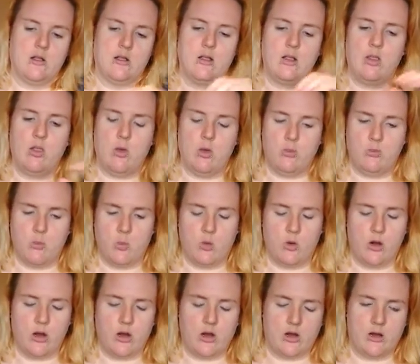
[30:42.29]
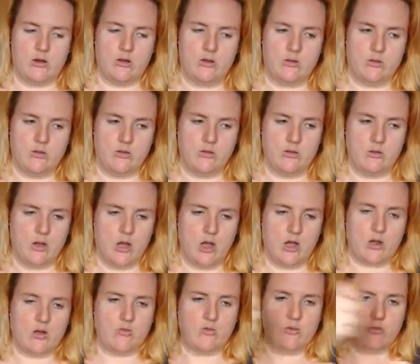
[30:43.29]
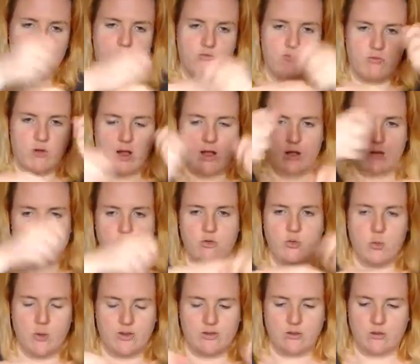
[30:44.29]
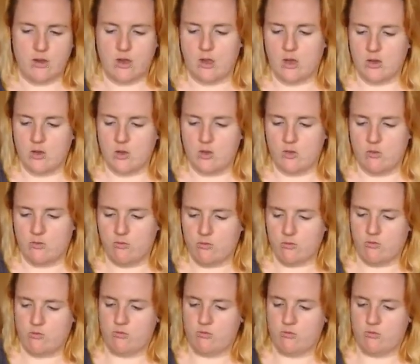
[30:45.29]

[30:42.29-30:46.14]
a lot more untwisting of